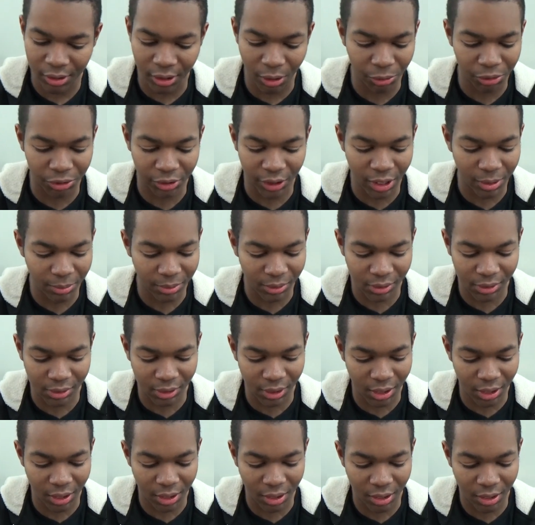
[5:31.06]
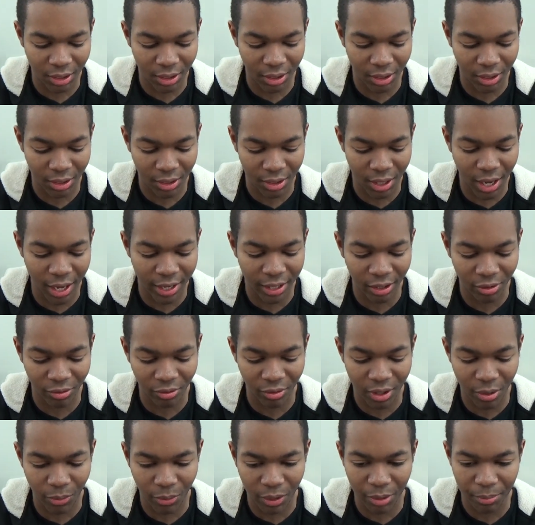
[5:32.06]
No traps. I didn't
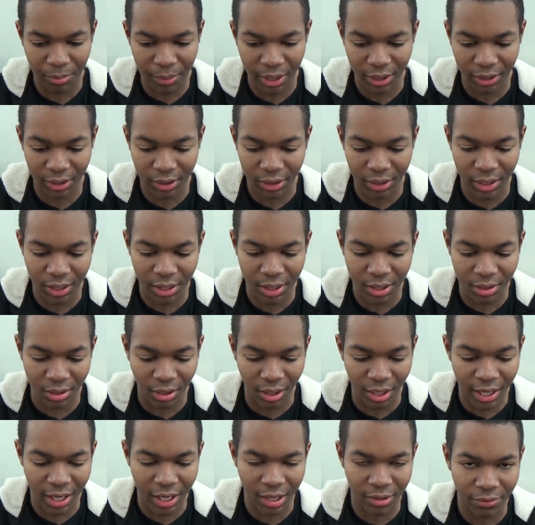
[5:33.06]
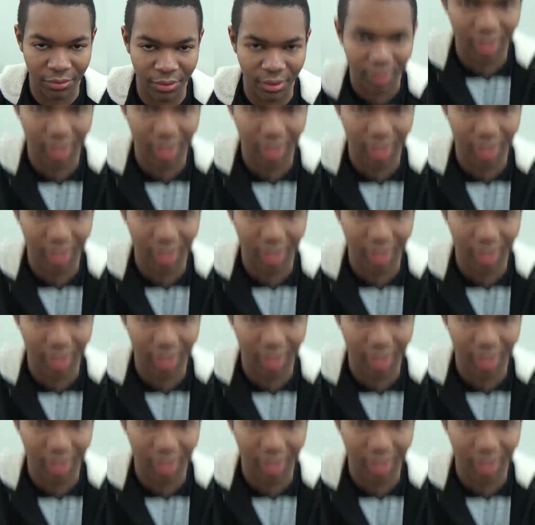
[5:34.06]
really want to make these live.